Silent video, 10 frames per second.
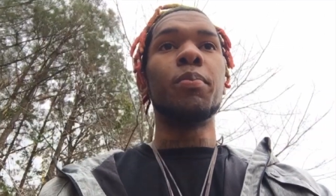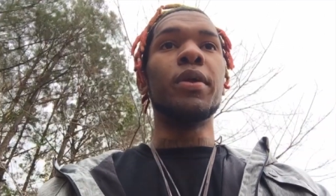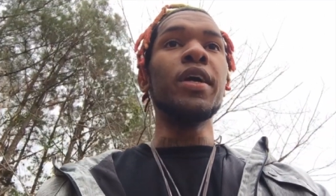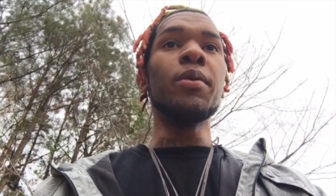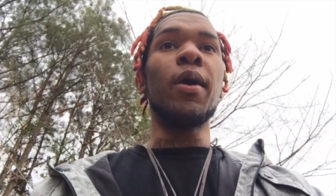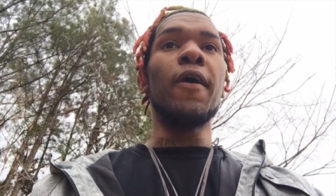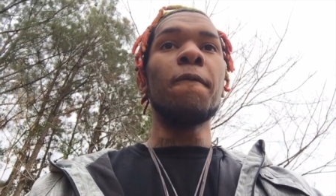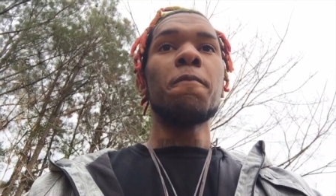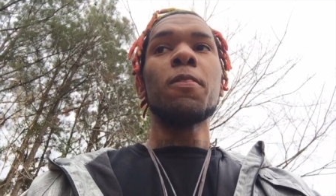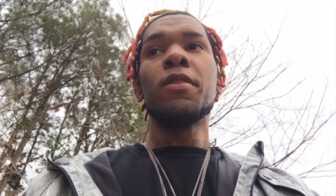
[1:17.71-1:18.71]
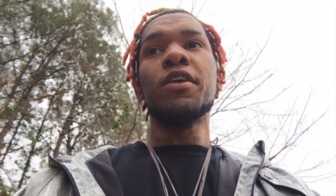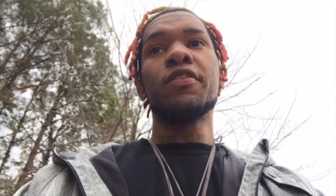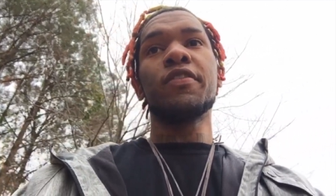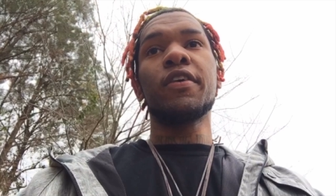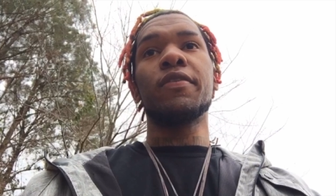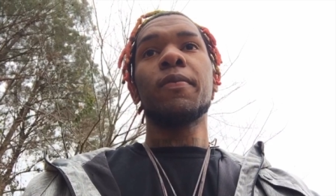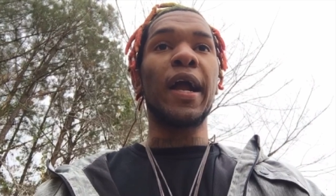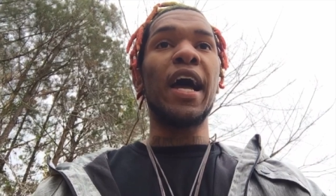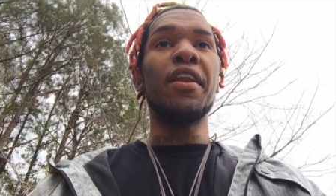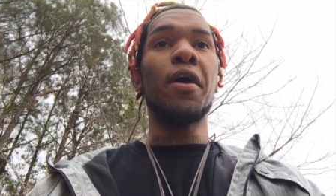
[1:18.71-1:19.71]
But anyway, this is it. I
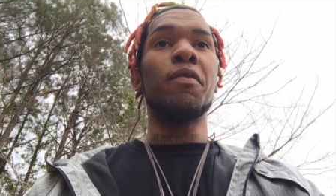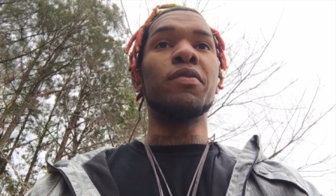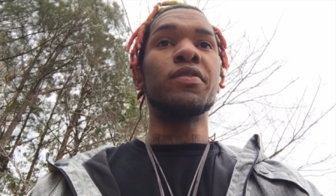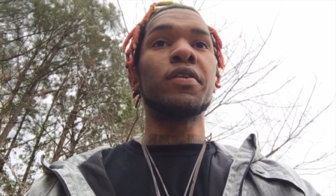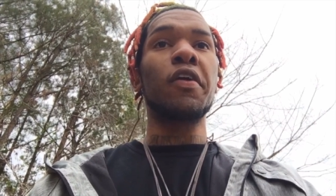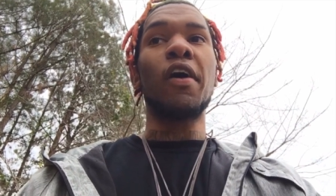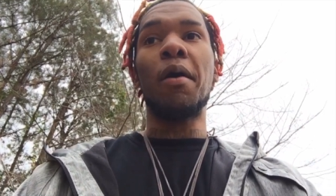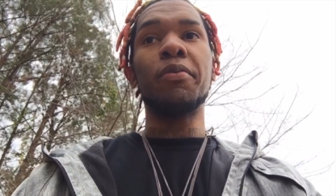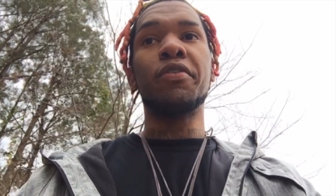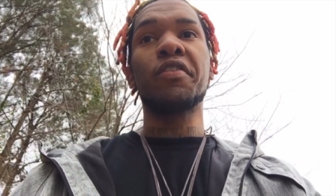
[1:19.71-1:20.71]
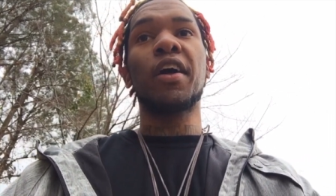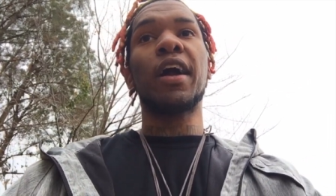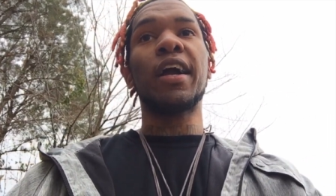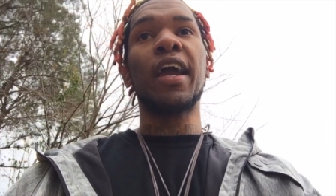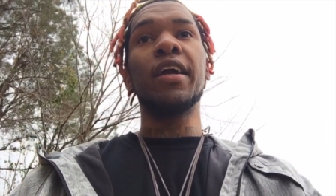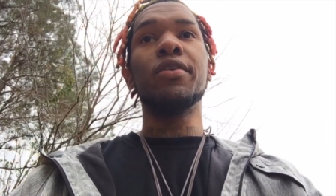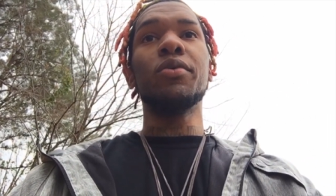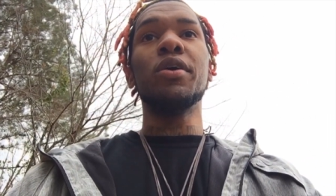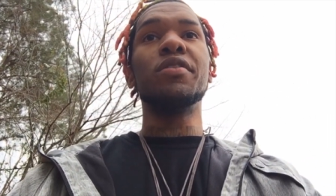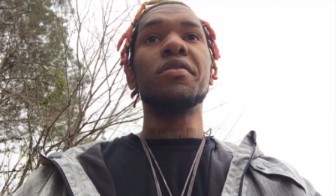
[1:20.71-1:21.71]
got nervous because I was just like, I can't do
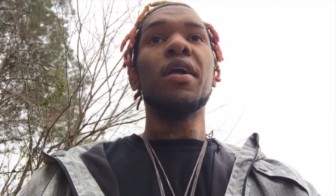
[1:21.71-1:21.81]
this.